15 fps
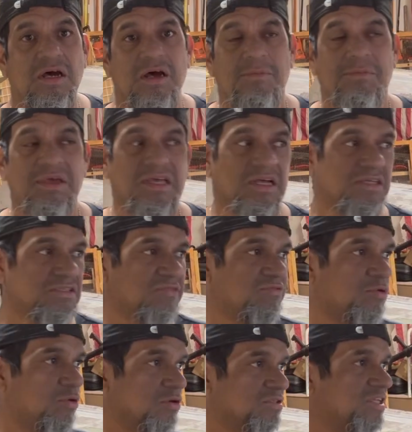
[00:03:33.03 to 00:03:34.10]
because of
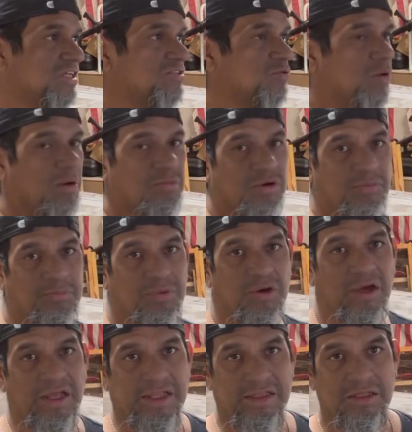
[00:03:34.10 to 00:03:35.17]
course that's where I'm gonna
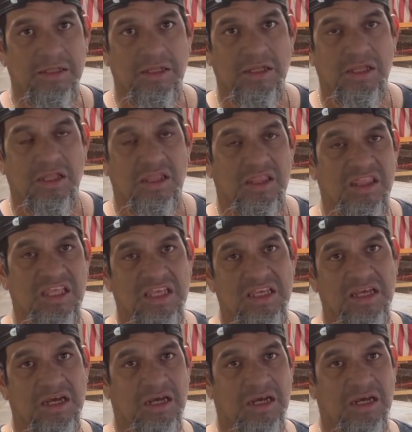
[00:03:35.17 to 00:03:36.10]
put the